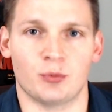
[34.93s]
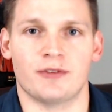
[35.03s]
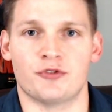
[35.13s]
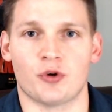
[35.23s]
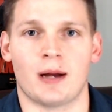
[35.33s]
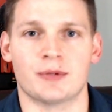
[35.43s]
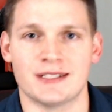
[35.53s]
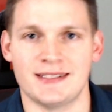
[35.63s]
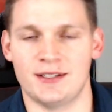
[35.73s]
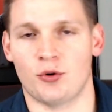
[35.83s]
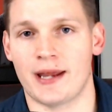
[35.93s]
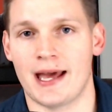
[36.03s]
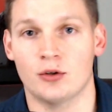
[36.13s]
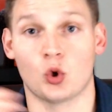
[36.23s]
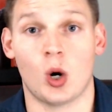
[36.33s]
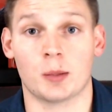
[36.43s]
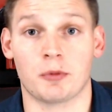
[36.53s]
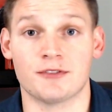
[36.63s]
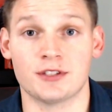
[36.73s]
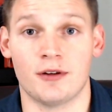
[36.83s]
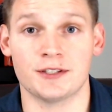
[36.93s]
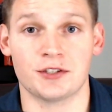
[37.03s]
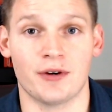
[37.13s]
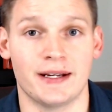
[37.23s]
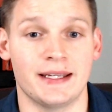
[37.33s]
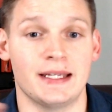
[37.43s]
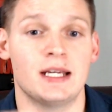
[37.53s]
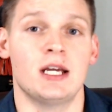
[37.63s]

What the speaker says: We've dropped Casino Royale and Quantum of Solace already.